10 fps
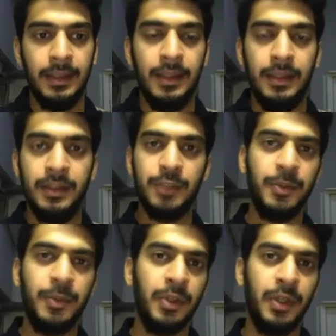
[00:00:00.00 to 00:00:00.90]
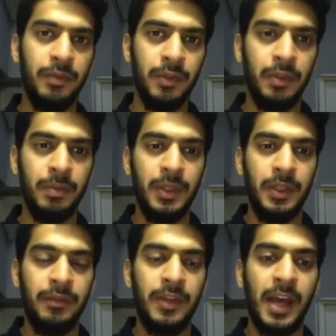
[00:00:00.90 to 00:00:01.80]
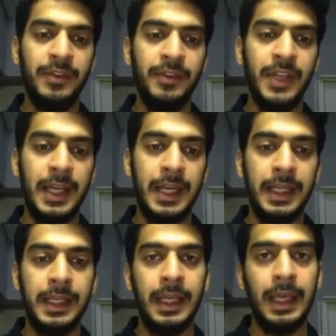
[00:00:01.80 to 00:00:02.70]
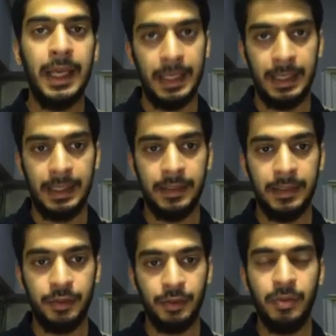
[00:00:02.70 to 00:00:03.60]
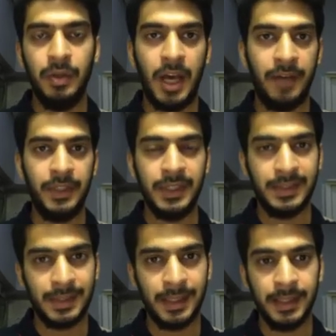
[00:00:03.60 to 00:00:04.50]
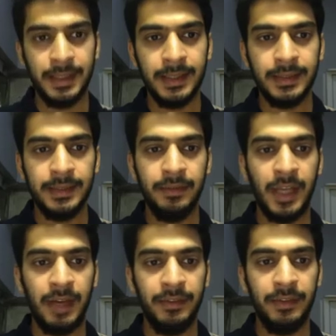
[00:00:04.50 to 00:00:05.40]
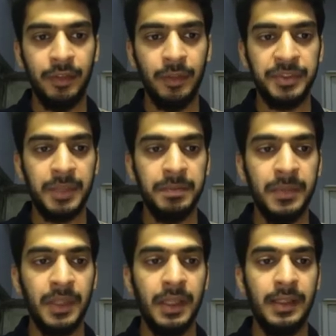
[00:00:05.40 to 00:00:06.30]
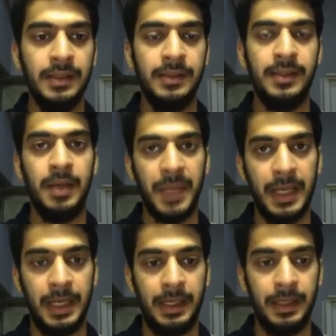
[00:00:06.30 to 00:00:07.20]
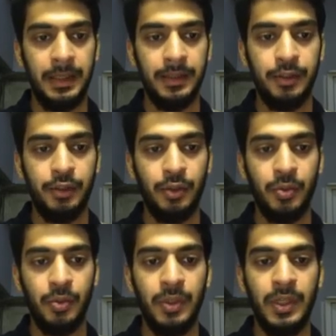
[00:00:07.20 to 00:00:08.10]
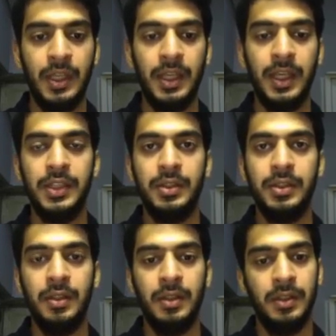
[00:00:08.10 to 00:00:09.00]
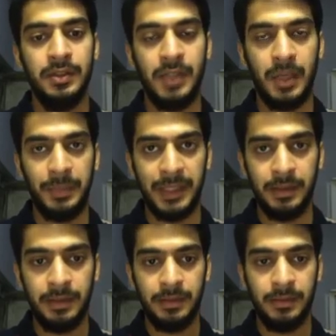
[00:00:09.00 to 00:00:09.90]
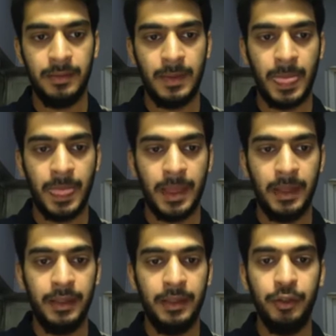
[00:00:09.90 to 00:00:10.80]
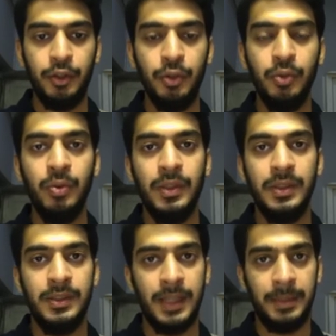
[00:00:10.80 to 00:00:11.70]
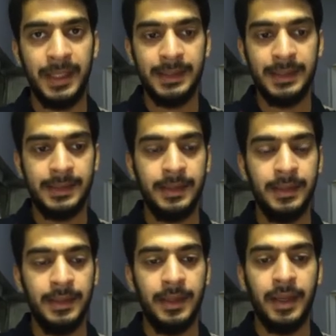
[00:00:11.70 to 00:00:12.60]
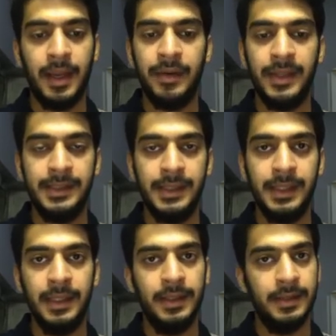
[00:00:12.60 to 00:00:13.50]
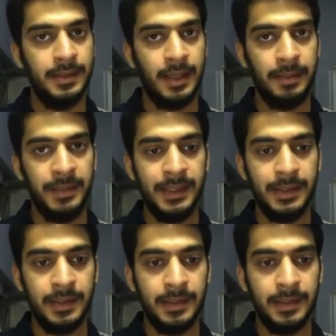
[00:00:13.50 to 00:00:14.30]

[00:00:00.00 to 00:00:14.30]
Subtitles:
In this particular verb, we have the ending N. So, after discarding this, we have the verb stem sammeln. So, ich sammle, du sammelst, sie sammelt,